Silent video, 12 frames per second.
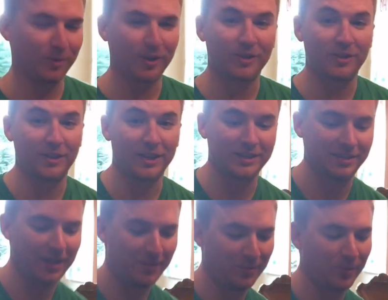we're on to the next
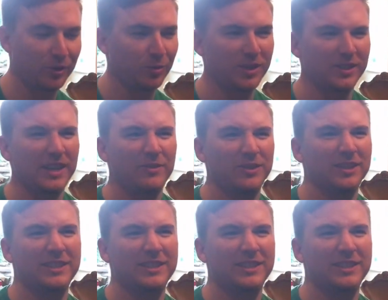step, which will be 7 to